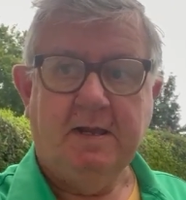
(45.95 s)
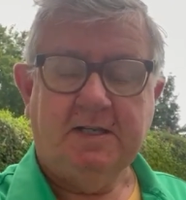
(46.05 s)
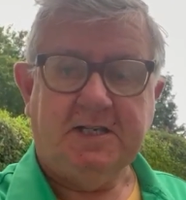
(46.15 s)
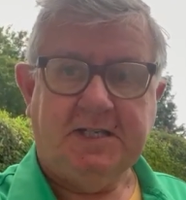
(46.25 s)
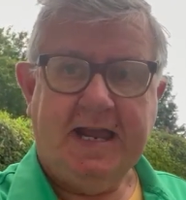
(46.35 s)

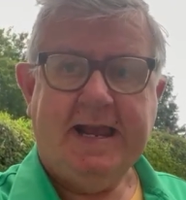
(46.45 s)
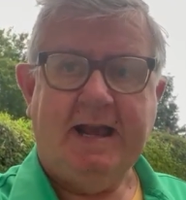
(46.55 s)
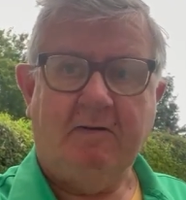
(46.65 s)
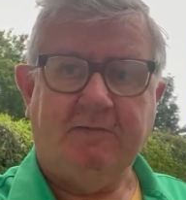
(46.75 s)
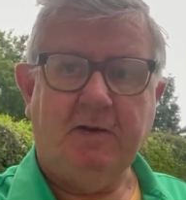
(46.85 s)
Today,
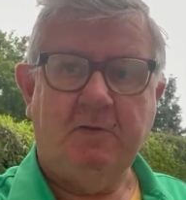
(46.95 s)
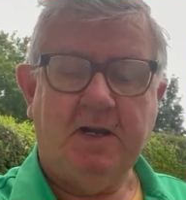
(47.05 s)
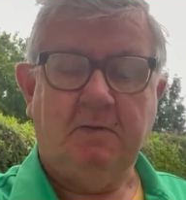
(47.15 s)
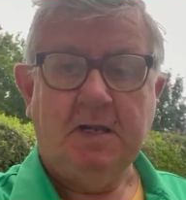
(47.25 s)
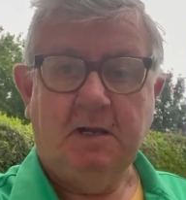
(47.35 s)
however,
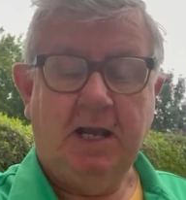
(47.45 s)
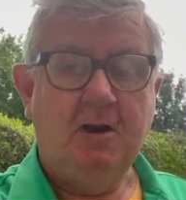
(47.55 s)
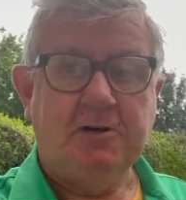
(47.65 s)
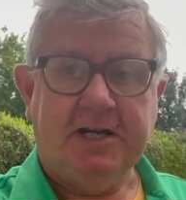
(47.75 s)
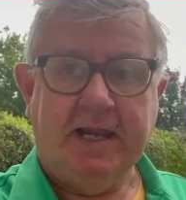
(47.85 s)
we're
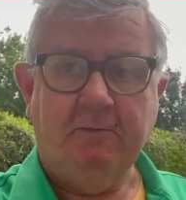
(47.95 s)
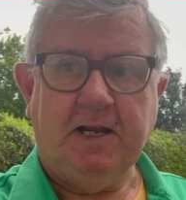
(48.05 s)
low-key.